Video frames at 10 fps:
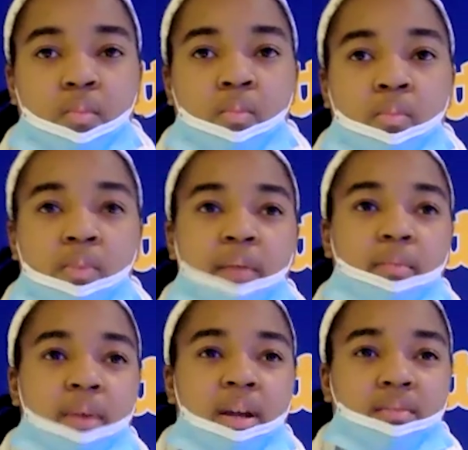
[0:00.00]
We
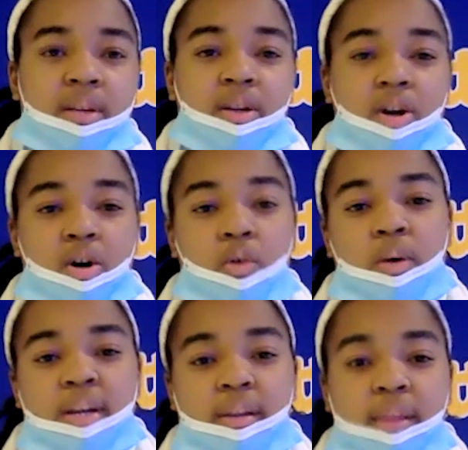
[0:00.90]
know what
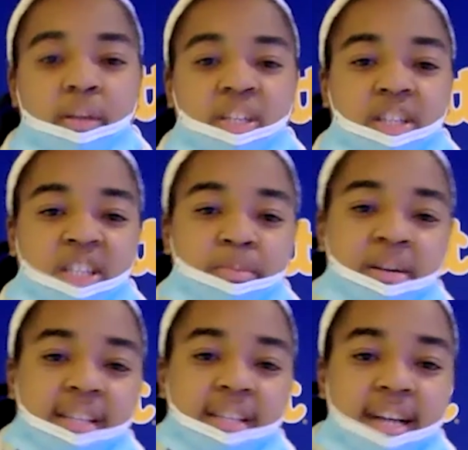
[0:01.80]
we experienced
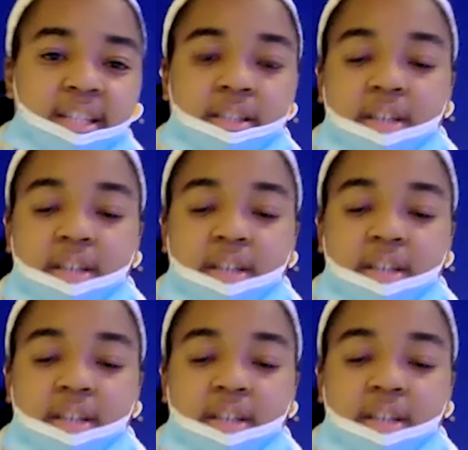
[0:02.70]
last year,